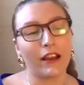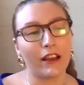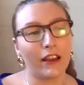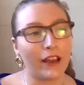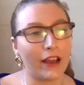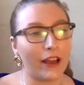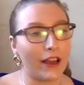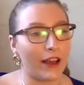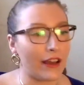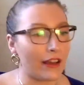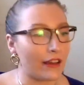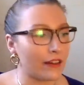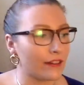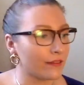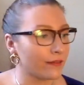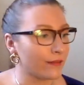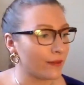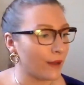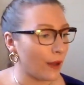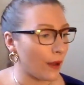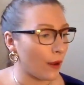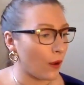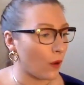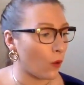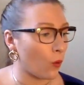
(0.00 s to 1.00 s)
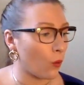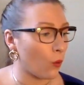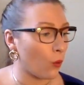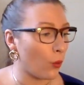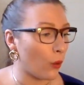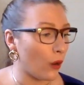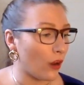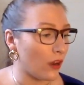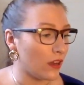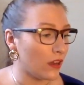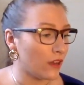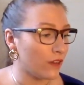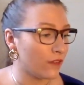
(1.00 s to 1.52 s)
I have
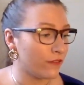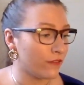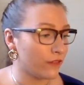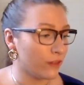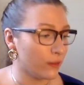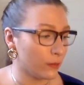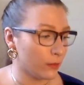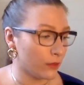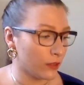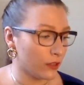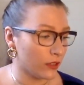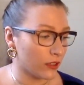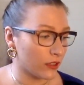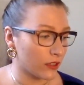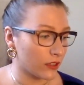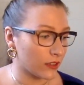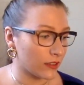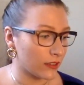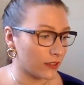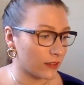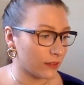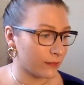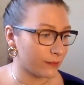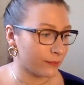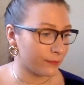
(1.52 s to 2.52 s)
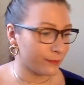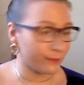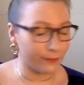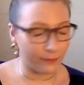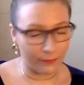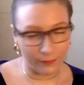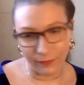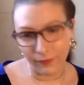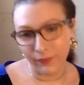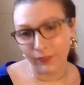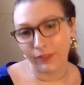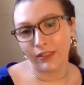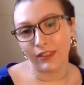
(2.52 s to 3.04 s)
quite a few books
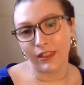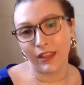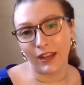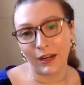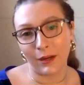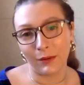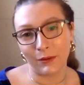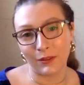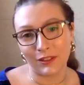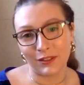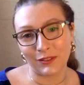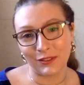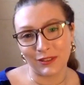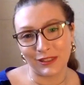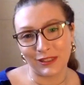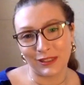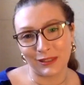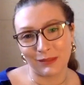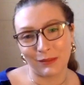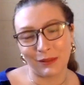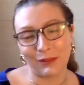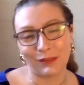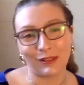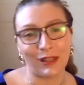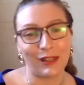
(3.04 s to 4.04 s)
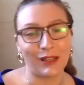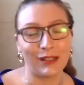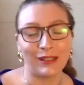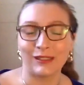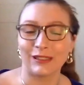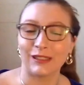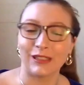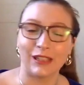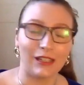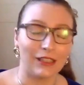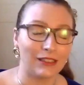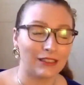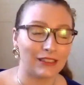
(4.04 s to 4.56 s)
that I want to read this month
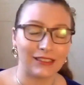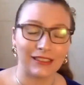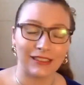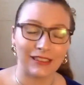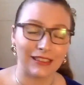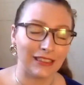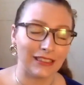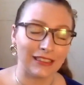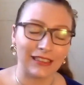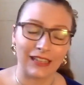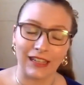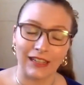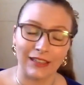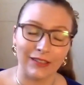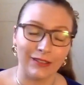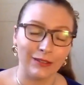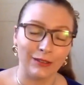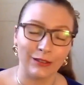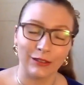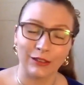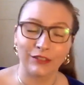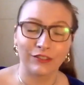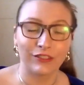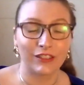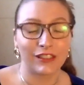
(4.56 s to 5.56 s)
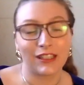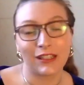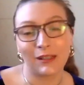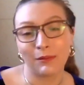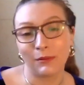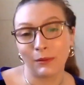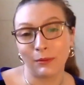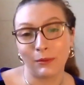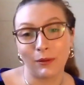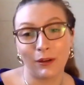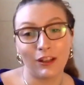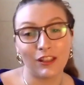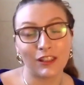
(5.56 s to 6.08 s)
and honestly I don't know if it's going
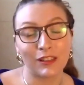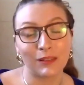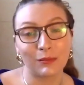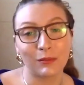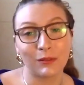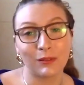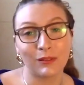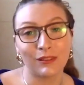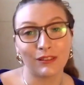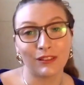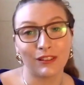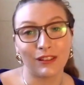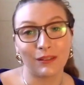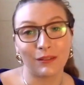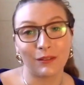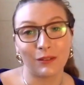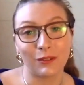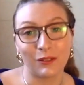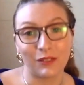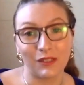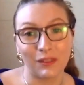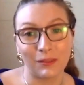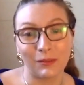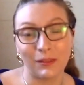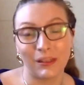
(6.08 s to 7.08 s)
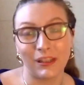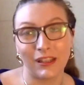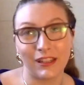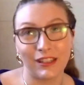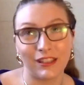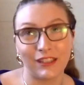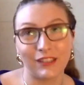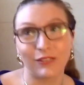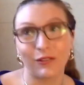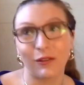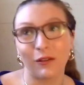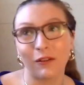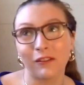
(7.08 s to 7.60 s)
to be possible that I'm going to be
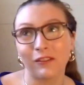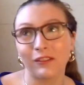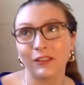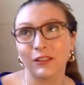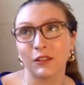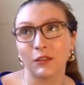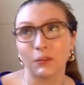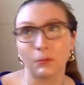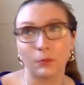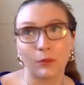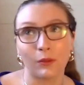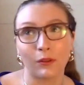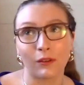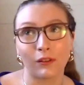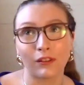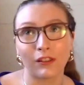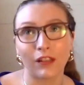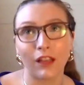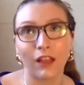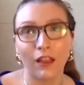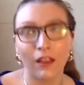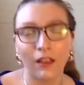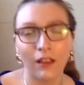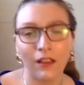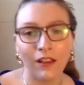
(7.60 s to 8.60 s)
getting to all these books.